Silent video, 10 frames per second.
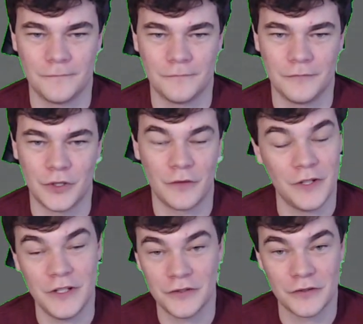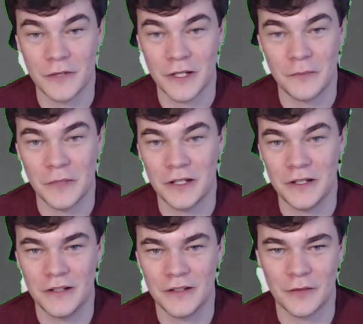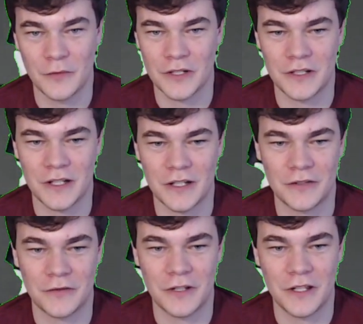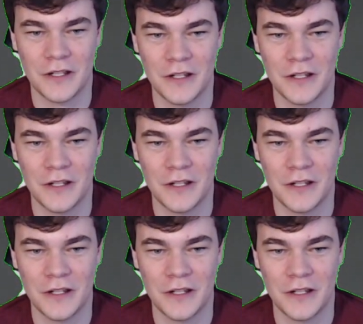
her videos are recommended because I watched God is Gray.